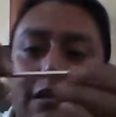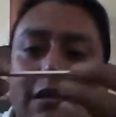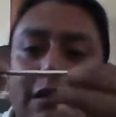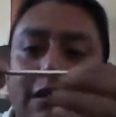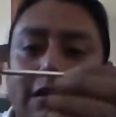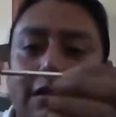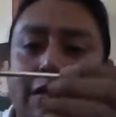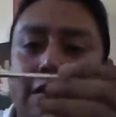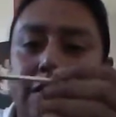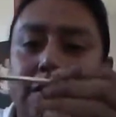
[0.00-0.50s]

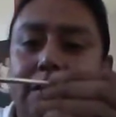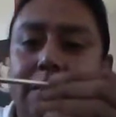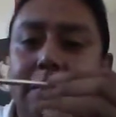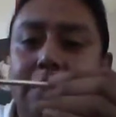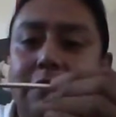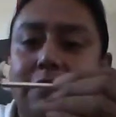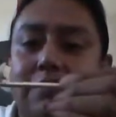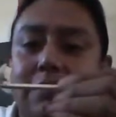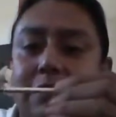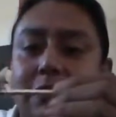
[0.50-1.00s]
is
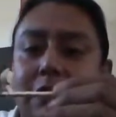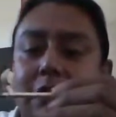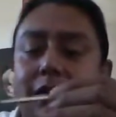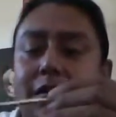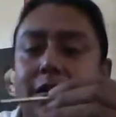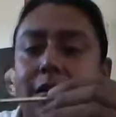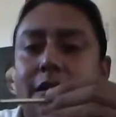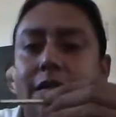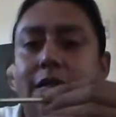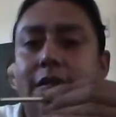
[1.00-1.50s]

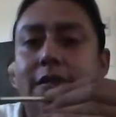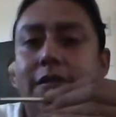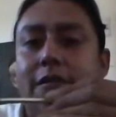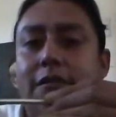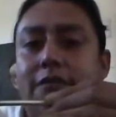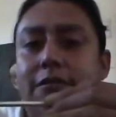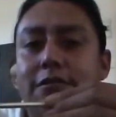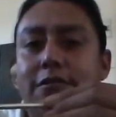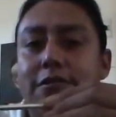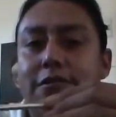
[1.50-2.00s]

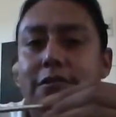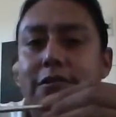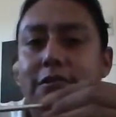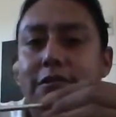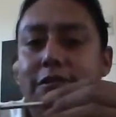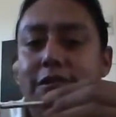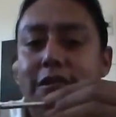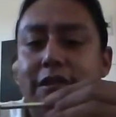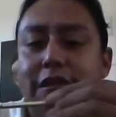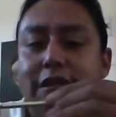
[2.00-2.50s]

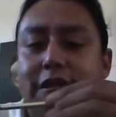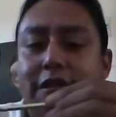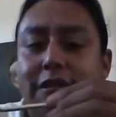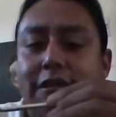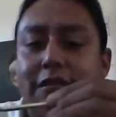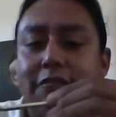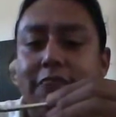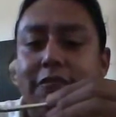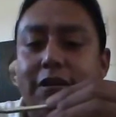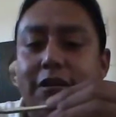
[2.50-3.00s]
larger
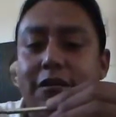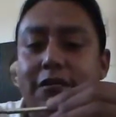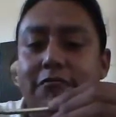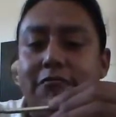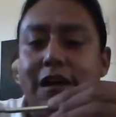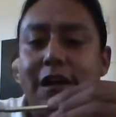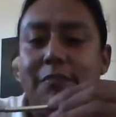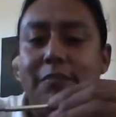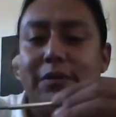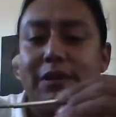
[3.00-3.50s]
than what you're
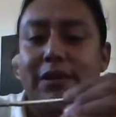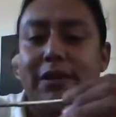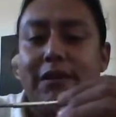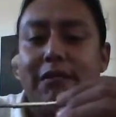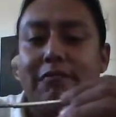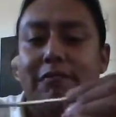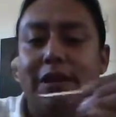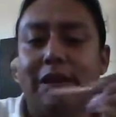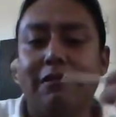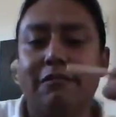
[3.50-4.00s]
wrapping it
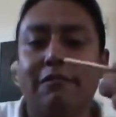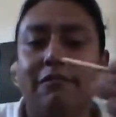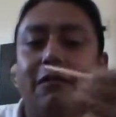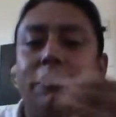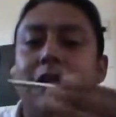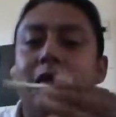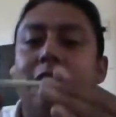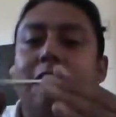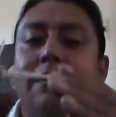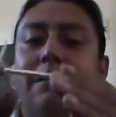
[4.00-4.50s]
around.
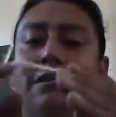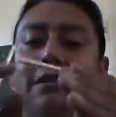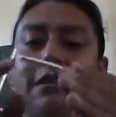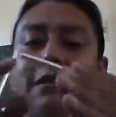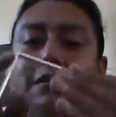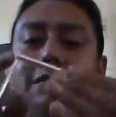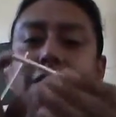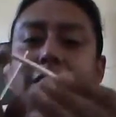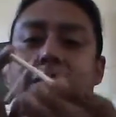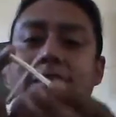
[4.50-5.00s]
You
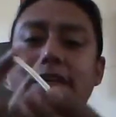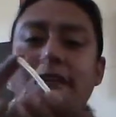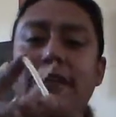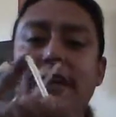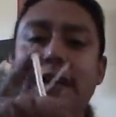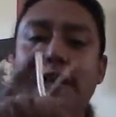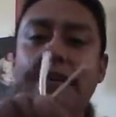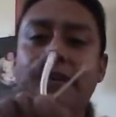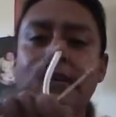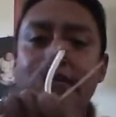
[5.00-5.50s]
can see
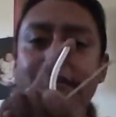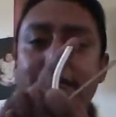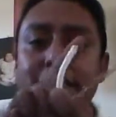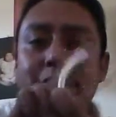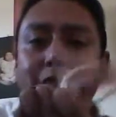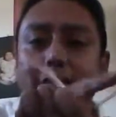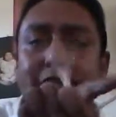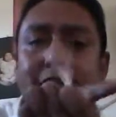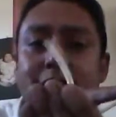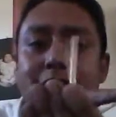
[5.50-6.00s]
that
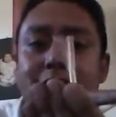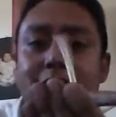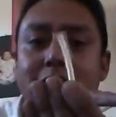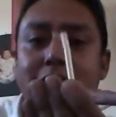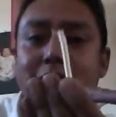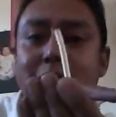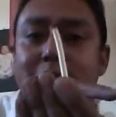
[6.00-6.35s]
there is a